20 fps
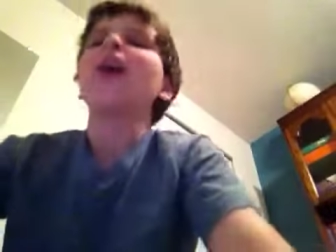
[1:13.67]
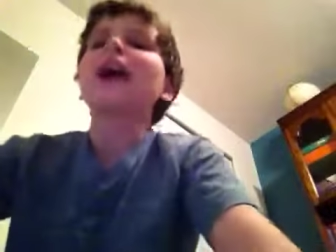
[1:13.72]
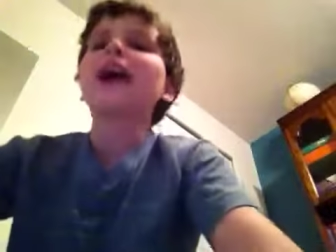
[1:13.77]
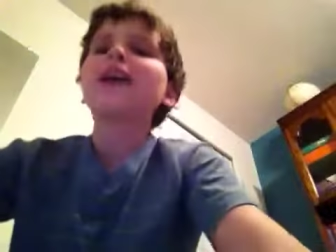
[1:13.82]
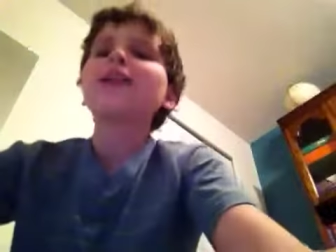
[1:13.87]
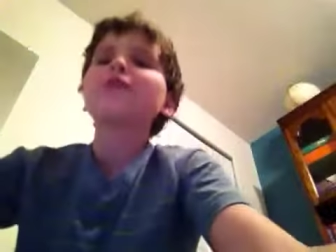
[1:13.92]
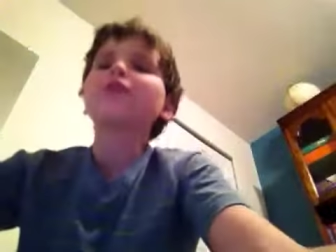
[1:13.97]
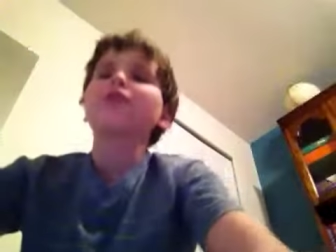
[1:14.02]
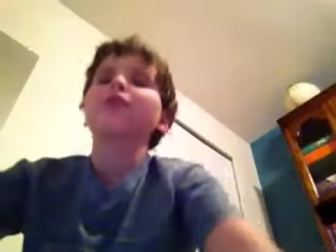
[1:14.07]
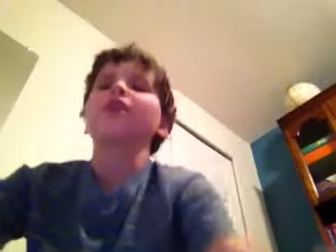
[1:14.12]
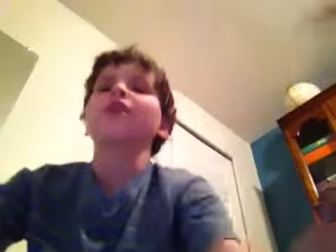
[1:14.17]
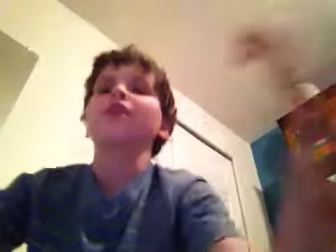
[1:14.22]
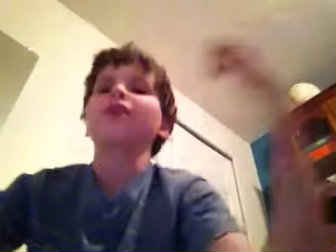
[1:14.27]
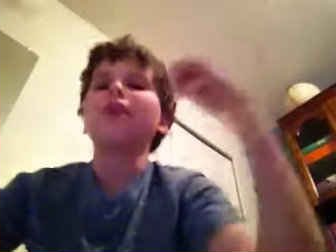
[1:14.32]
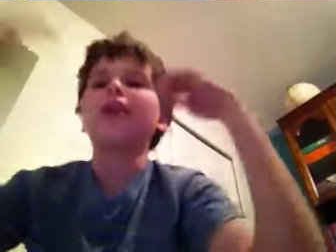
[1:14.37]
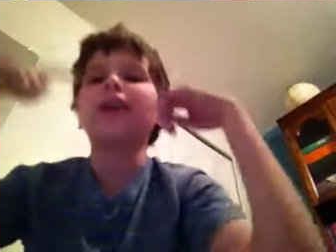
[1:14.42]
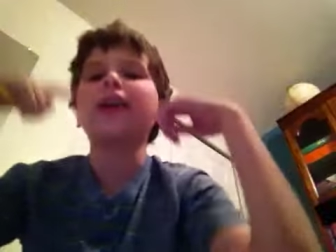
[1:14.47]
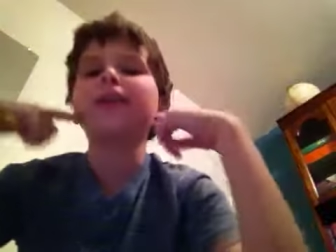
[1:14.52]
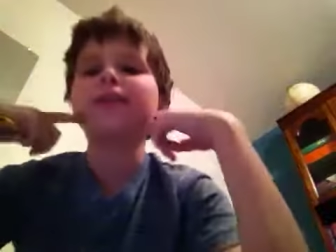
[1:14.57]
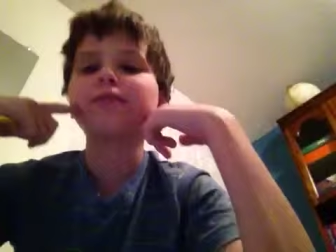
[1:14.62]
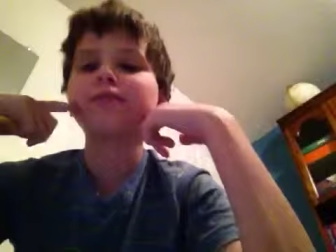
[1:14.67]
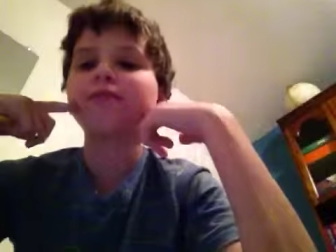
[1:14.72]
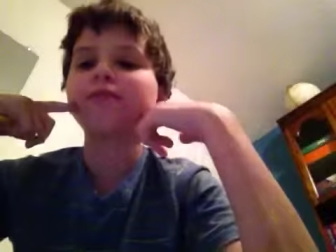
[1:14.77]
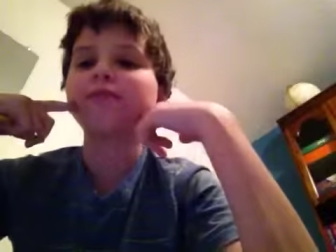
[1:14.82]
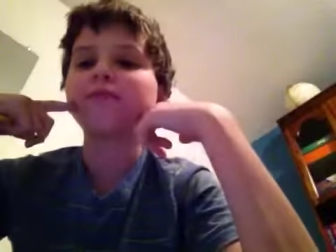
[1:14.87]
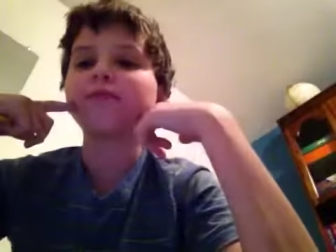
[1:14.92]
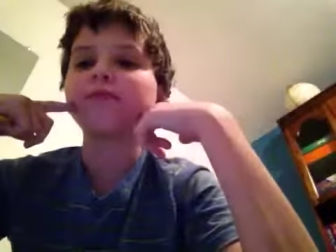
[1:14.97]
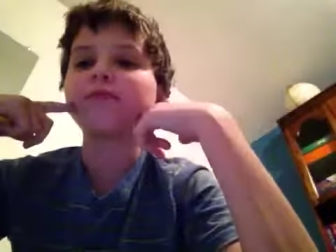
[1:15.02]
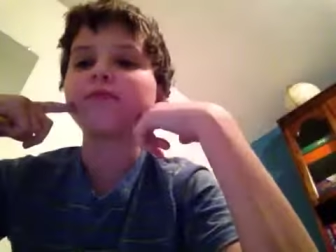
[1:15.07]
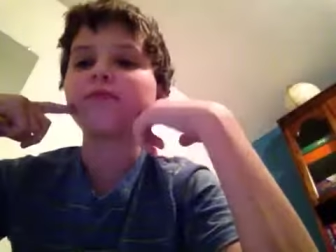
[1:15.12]
I don't know. I'd
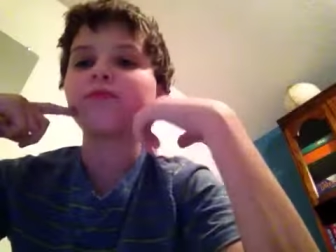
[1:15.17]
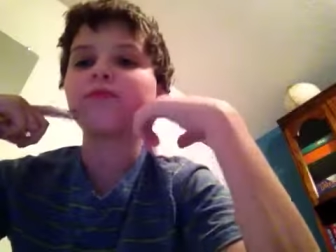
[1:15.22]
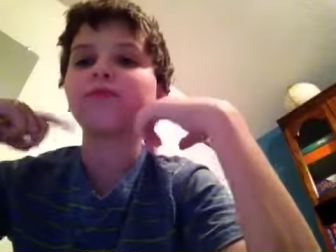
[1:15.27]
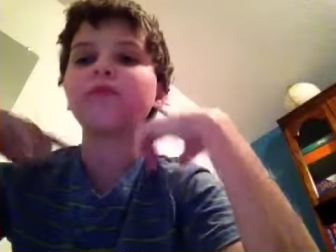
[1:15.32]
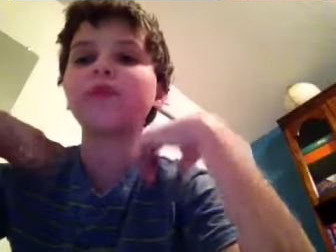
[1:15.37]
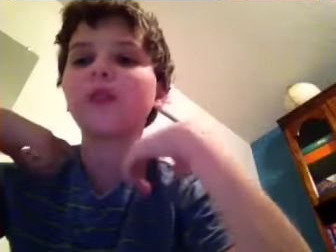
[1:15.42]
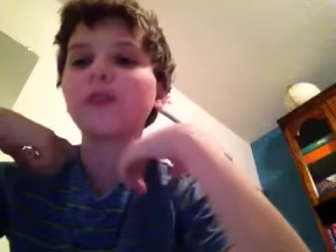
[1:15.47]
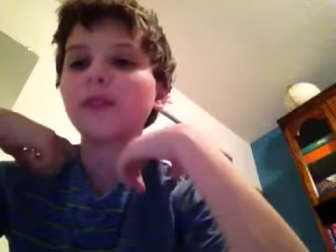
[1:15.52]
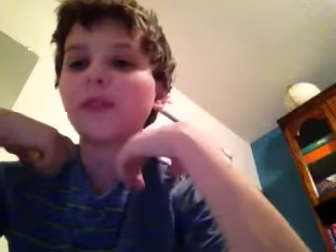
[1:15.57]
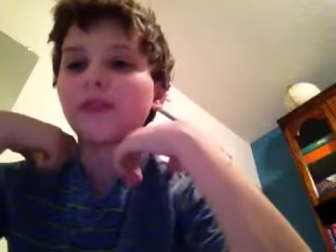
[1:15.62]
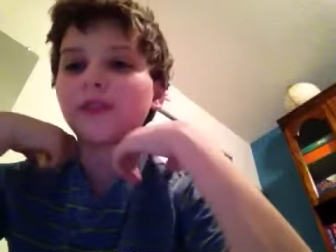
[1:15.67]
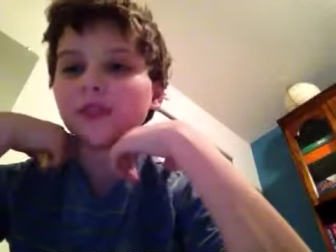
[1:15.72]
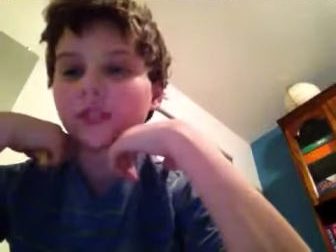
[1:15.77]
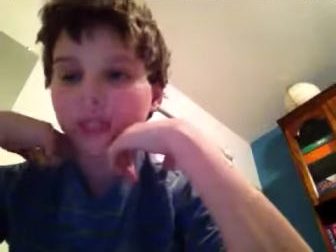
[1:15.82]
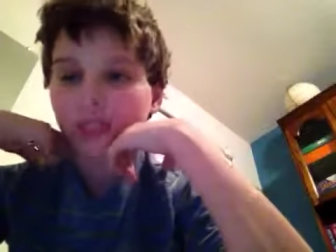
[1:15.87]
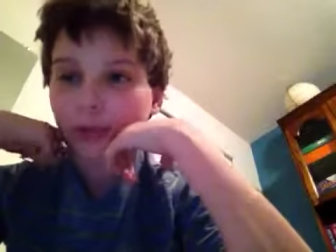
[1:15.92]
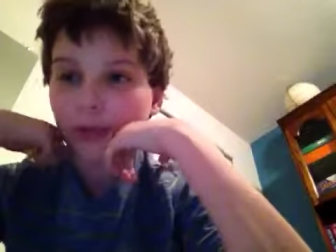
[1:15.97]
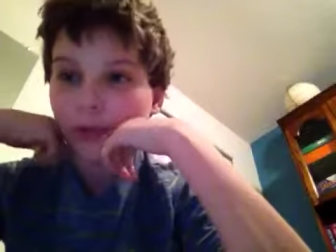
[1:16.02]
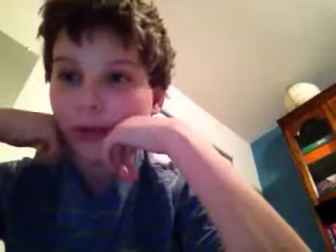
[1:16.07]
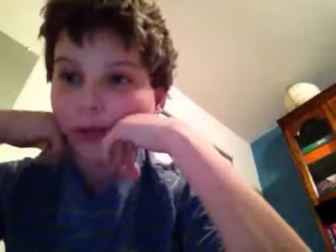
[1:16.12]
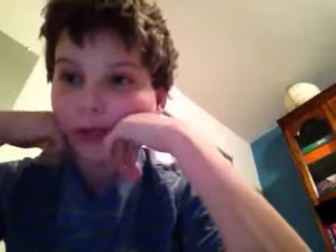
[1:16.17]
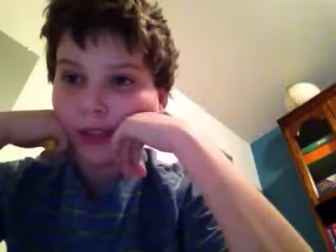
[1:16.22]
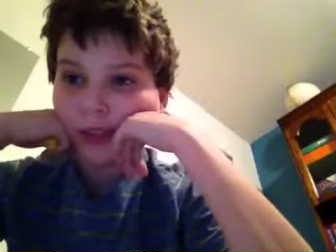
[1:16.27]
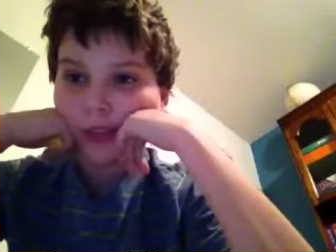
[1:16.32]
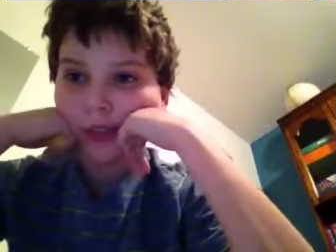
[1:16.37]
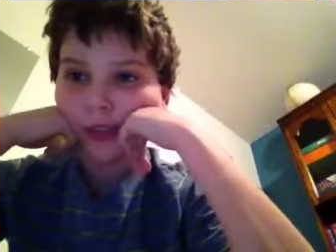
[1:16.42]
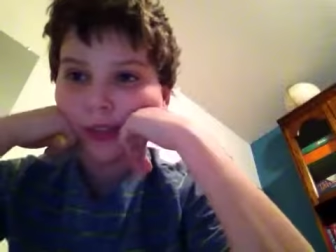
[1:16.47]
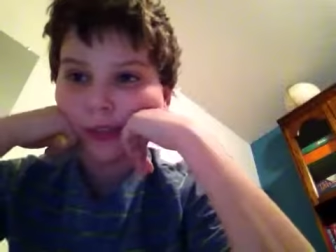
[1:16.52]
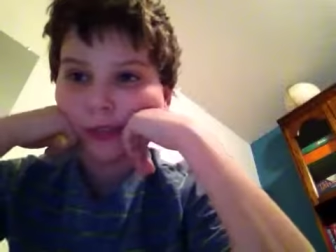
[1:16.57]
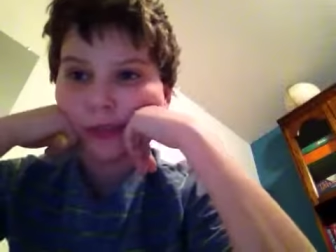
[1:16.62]
probably have to say one of the
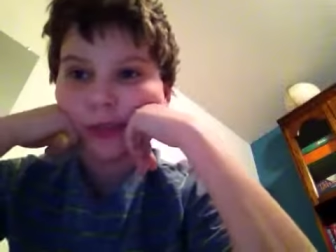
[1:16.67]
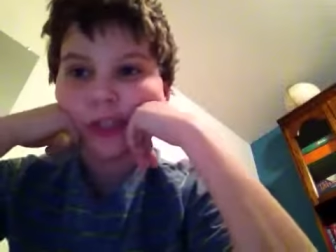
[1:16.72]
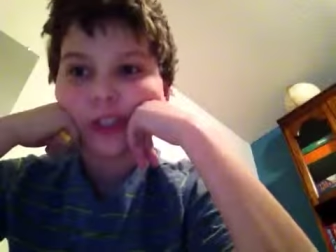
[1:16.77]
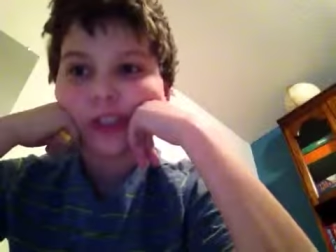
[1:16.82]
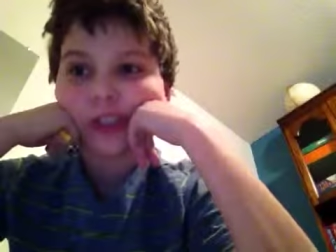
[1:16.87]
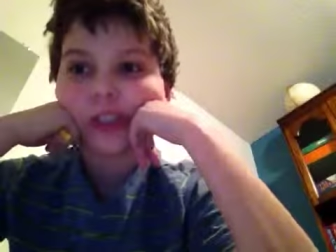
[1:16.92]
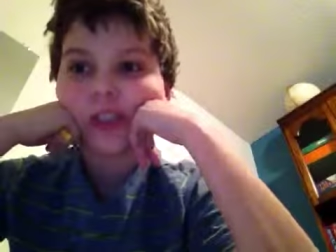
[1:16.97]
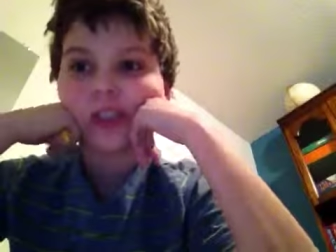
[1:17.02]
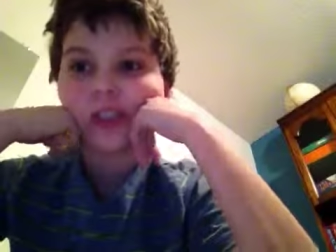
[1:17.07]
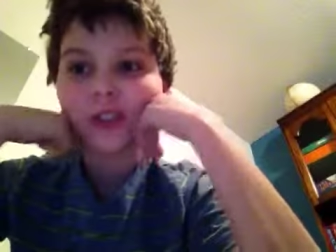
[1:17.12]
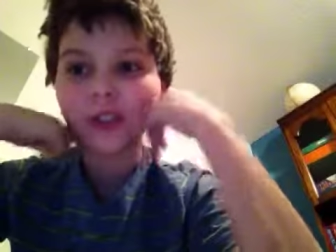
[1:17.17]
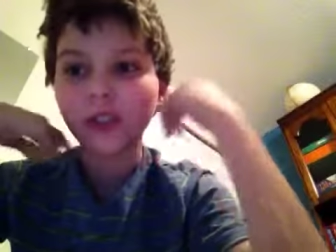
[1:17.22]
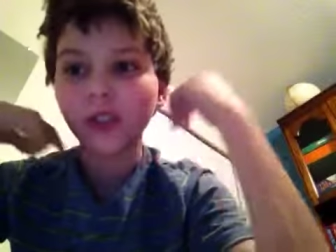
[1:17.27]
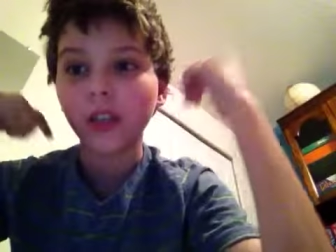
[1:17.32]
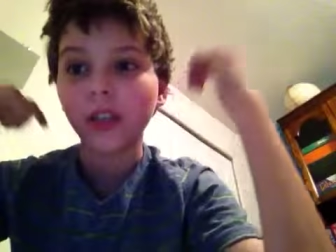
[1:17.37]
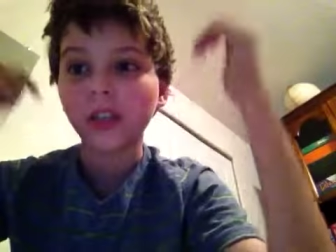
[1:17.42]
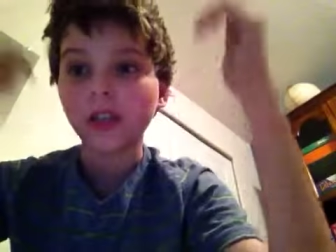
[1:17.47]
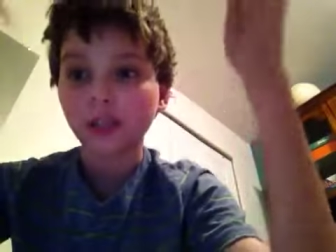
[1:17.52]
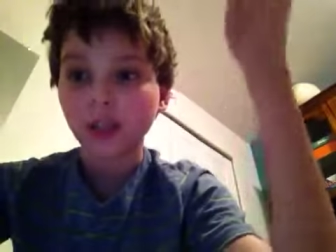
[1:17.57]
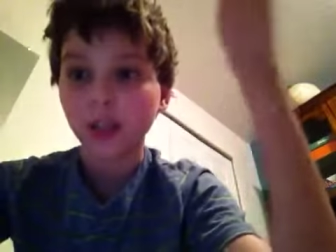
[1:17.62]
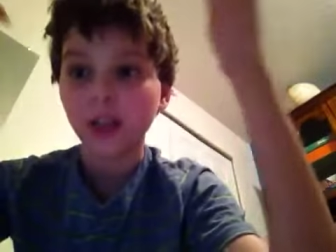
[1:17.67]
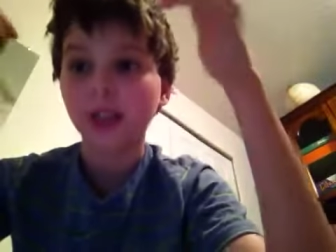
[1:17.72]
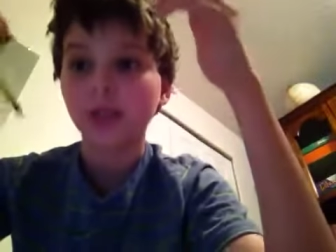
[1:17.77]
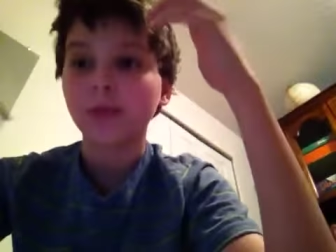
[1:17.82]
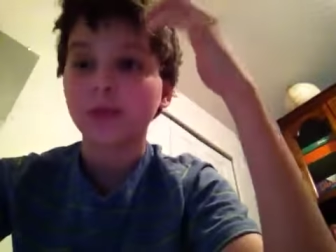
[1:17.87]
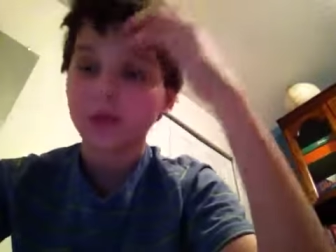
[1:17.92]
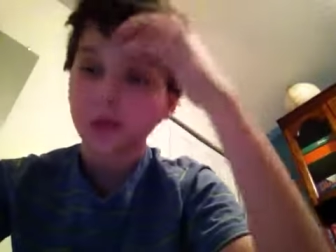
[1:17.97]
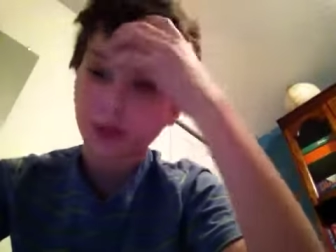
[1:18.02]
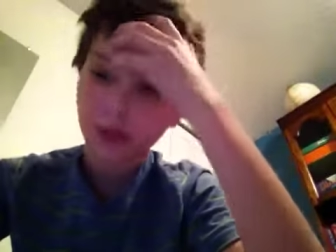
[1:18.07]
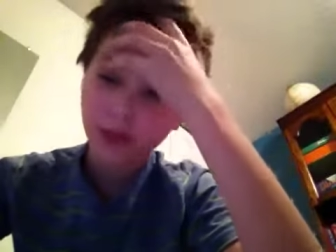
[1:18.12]
Kirby songs, like the
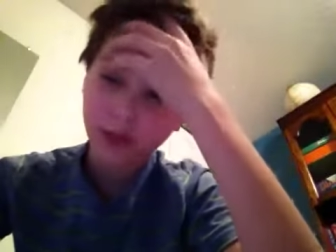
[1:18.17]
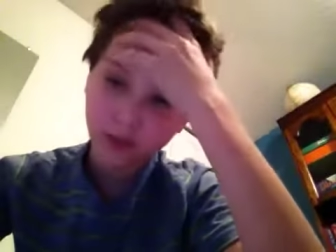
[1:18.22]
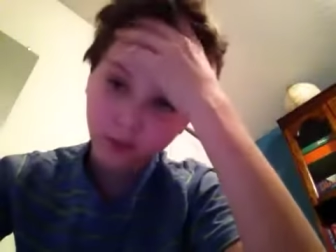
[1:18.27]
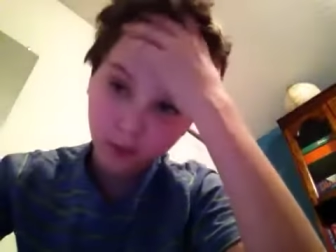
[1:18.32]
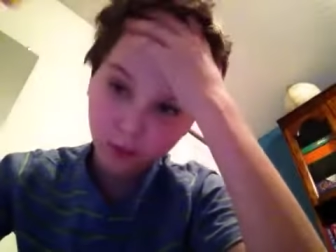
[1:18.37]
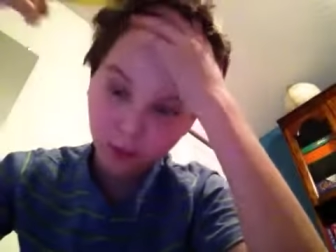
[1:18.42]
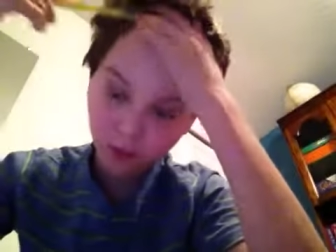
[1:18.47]
theme songs.